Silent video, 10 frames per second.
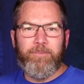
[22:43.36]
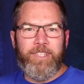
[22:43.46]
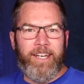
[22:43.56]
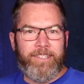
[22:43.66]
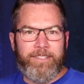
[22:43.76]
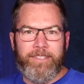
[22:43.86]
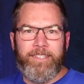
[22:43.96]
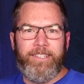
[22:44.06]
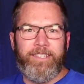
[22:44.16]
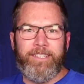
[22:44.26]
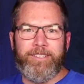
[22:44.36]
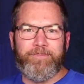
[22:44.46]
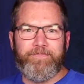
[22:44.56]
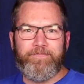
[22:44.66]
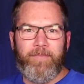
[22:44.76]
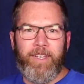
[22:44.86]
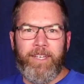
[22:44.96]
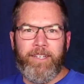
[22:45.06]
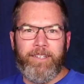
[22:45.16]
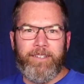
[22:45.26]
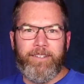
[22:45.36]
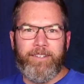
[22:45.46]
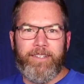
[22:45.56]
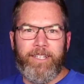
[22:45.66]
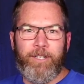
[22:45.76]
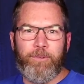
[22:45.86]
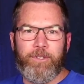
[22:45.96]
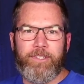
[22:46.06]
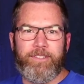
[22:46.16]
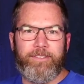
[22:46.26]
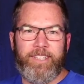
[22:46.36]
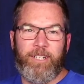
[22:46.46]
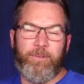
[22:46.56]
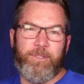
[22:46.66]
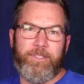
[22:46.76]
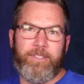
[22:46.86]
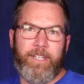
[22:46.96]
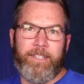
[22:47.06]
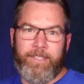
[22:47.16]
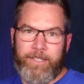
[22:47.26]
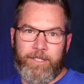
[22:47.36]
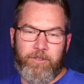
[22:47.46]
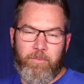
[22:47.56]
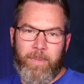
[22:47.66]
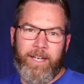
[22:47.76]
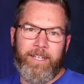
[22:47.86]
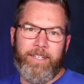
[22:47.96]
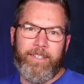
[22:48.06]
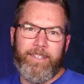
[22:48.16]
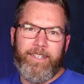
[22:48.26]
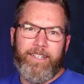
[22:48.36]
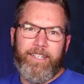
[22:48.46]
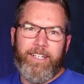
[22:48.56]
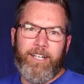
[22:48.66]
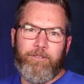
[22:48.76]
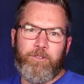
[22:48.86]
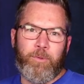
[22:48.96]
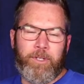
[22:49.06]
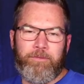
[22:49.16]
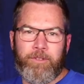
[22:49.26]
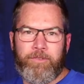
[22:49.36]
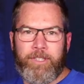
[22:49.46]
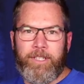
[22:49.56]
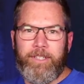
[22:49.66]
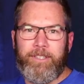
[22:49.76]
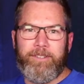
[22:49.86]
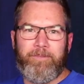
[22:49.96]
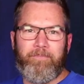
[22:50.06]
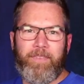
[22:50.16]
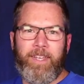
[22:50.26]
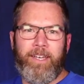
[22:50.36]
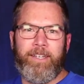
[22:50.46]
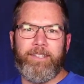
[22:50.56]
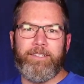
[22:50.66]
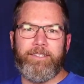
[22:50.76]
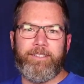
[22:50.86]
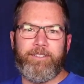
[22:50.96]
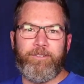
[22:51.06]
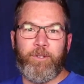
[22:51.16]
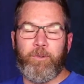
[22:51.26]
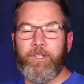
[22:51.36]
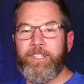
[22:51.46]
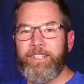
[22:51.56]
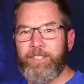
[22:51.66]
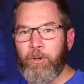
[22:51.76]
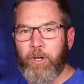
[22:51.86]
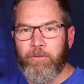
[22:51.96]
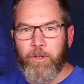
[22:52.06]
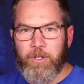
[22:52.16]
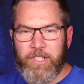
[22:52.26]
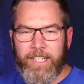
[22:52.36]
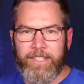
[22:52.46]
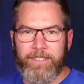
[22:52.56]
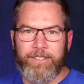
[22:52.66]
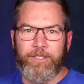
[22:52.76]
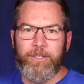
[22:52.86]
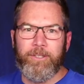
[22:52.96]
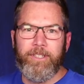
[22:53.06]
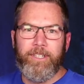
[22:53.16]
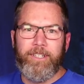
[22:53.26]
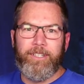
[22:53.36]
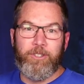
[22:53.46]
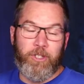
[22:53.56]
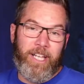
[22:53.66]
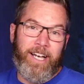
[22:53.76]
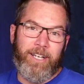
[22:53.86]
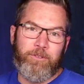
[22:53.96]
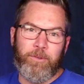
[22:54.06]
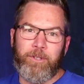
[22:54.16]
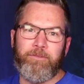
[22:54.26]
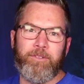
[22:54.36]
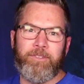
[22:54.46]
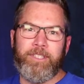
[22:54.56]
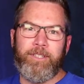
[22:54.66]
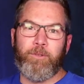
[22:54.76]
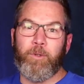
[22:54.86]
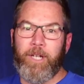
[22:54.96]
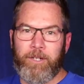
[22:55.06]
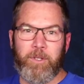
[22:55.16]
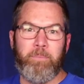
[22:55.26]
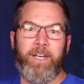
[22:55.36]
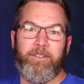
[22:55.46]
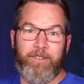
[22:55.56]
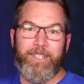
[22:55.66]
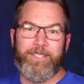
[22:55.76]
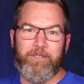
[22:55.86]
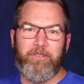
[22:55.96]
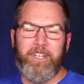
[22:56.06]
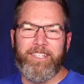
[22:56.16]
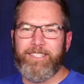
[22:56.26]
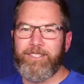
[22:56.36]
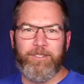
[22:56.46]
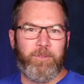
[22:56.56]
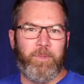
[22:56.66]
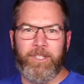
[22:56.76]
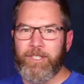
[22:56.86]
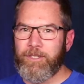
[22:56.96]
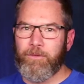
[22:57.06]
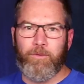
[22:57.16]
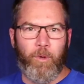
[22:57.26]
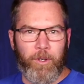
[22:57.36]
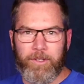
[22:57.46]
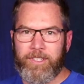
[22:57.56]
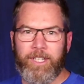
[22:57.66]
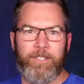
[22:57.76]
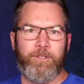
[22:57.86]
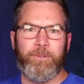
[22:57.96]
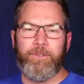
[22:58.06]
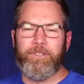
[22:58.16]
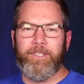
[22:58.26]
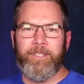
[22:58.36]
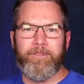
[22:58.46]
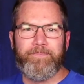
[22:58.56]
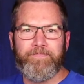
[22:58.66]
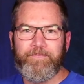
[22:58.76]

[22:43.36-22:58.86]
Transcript: texting, and that was at the end of May of 2015, and we really didn't go on our first date until July of 2015, where we actually met face to face, just because of work schedules and